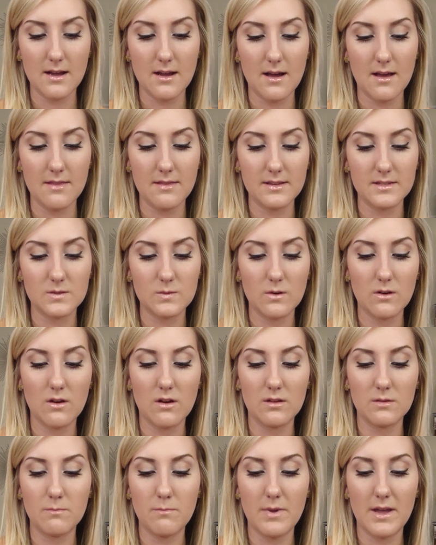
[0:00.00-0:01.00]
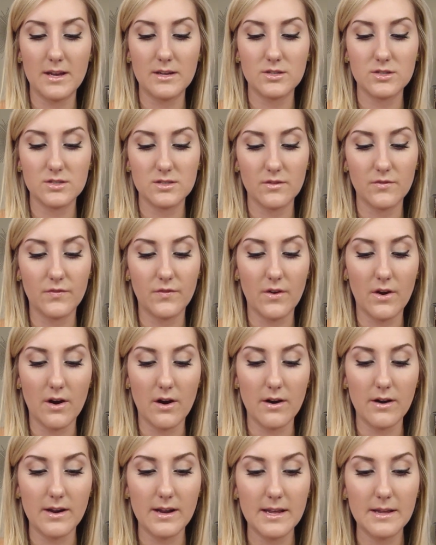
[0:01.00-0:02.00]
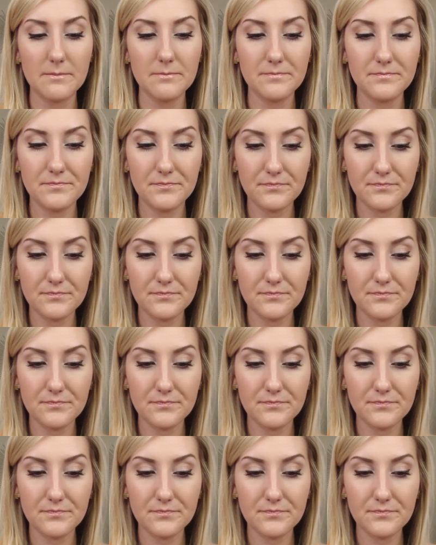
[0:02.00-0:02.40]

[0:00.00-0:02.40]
got this one called Beige Safari.